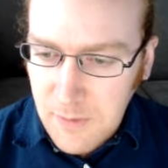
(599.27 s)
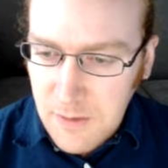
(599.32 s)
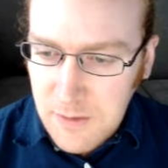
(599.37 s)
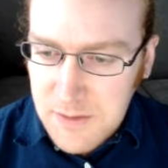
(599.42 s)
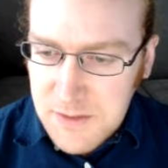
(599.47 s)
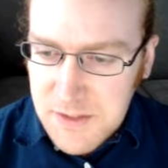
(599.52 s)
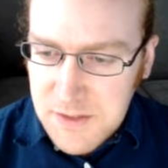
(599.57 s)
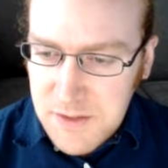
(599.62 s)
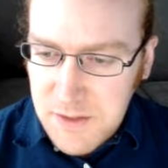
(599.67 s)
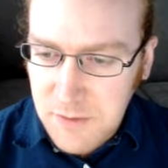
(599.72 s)

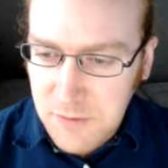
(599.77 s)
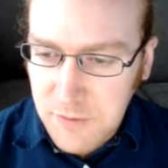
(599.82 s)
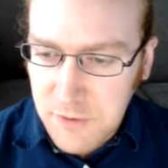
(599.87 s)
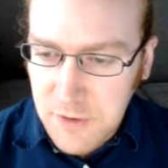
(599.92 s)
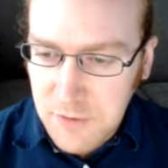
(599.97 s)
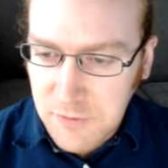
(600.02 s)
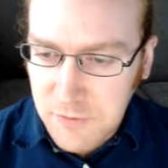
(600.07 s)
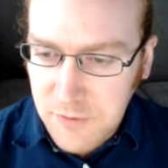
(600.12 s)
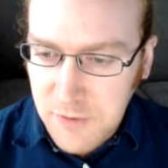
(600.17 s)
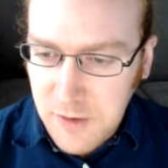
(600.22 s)
It's also a
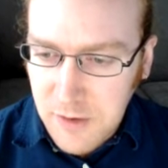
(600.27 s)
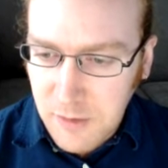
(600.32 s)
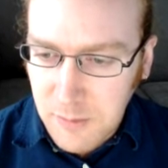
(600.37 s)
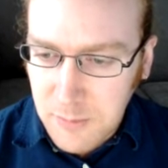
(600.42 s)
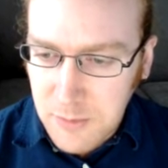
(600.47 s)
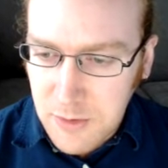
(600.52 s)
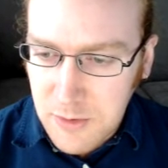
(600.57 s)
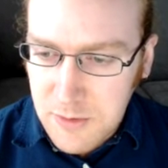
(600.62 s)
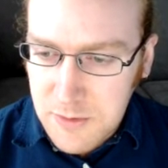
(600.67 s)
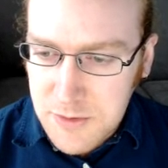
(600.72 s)
very far
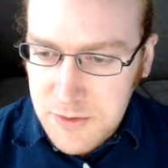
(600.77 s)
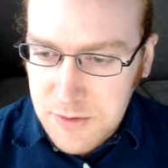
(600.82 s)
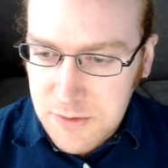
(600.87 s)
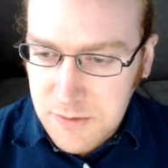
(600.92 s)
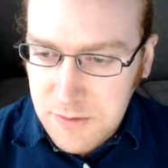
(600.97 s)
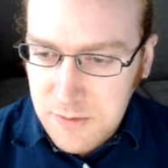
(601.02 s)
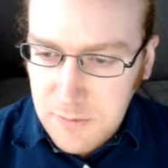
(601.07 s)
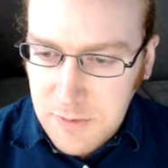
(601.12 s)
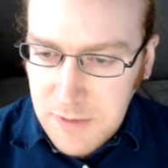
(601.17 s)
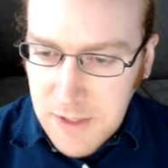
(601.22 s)
approach.
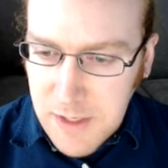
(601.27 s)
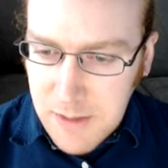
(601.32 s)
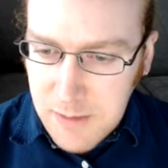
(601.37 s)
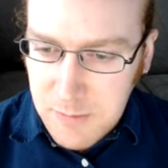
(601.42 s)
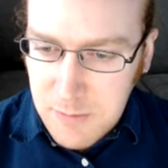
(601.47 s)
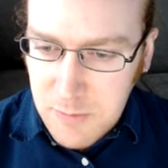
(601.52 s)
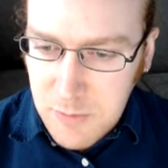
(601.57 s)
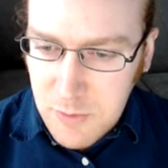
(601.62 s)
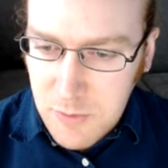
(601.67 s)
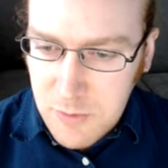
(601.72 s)

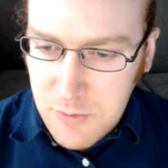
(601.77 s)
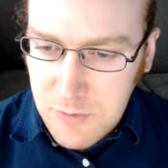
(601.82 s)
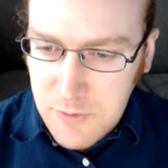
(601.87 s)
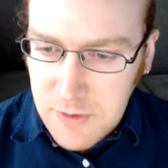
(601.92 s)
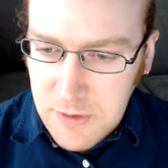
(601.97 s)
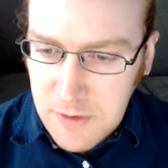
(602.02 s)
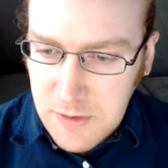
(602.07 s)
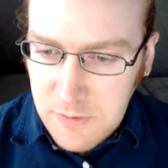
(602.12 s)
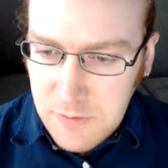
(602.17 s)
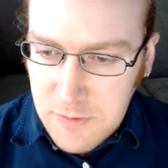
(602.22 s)
Capping move, he
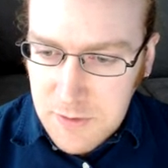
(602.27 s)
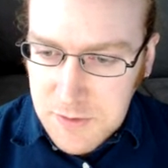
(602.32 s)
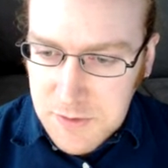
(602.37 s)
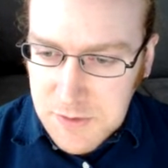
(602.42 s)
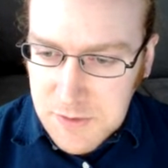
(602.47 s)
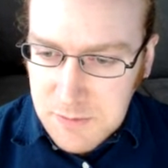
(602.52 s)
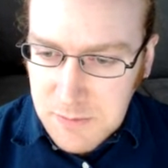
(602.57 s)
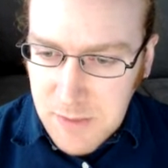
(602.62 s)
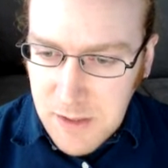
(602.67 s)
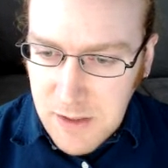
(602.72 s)
can of course
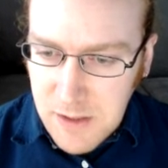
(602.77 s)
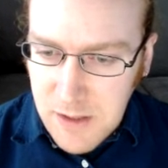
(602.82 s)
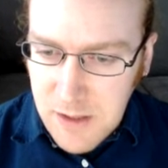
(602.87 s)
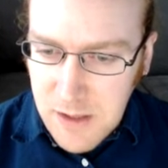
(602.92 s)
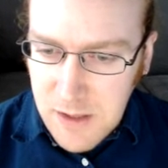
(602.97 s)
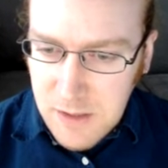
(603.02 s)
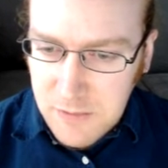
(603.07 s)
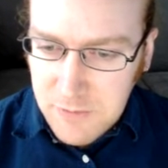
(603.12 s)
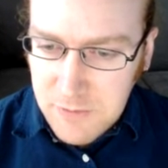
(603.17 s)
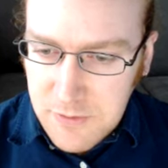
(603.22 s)
just back
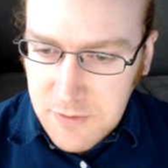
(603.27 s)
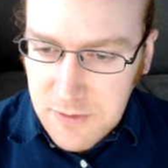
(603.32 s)
off,